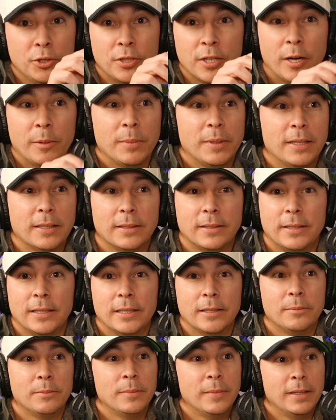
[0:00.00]
me this tip.
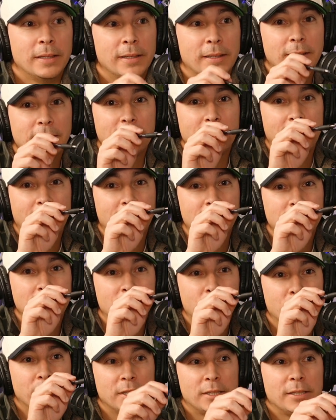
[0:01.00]

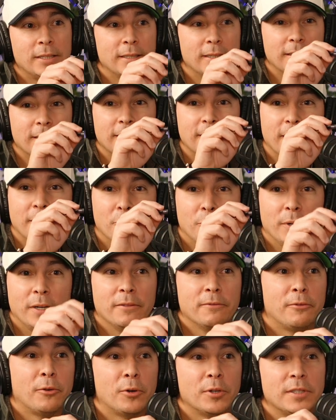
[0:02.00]
Christian
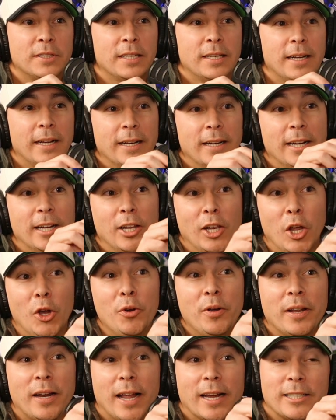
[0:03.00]
reinforced it, and Logan
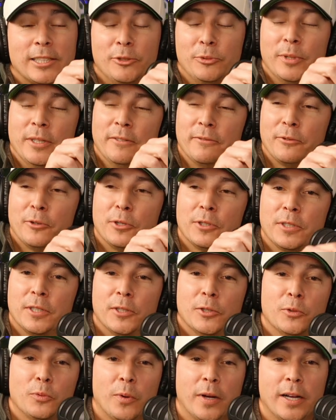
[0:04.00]
actually reinforced it as
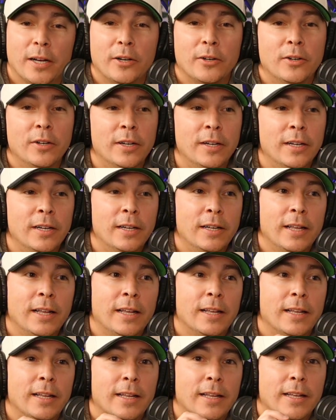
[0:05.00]
well.
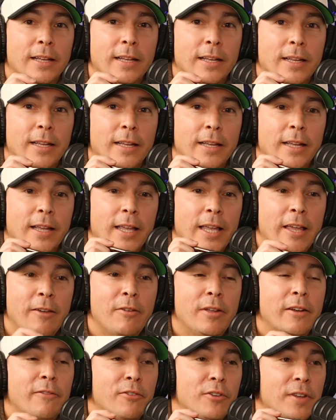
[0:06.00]
Even
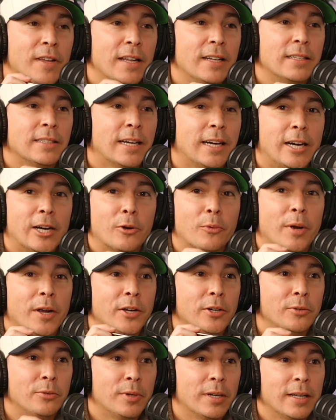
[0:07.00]
if you get tired while you're
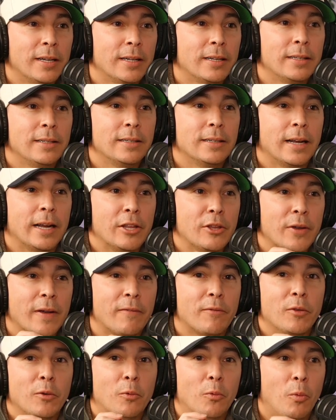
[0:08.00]
running and you have to
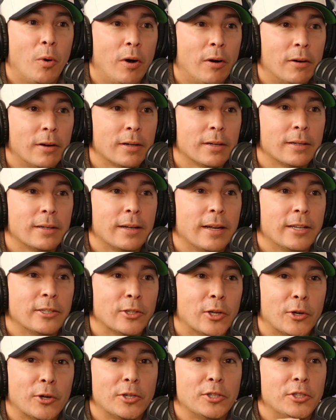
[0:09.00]
walk, as long
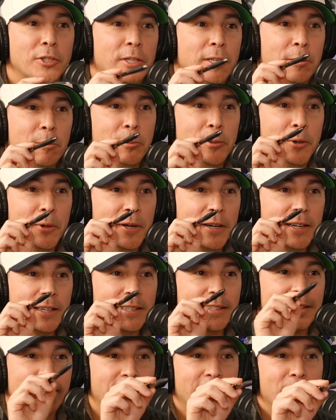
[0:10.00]
as you keep going in the
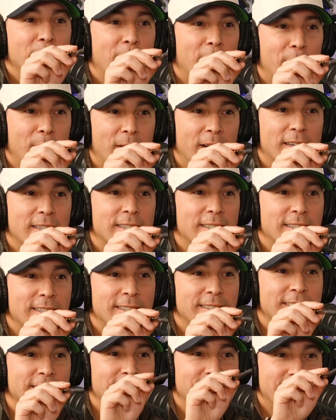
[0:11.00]
same direction,
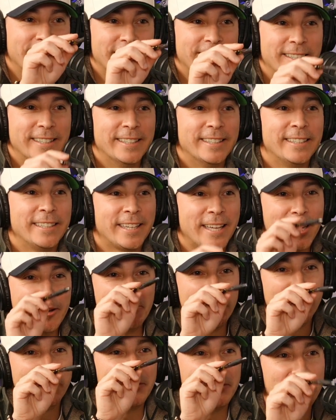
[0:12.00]
you're good. Keep
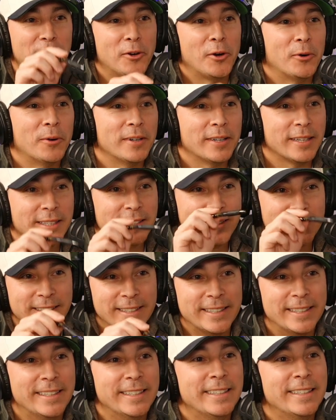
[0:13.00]
moving forward, and you're good.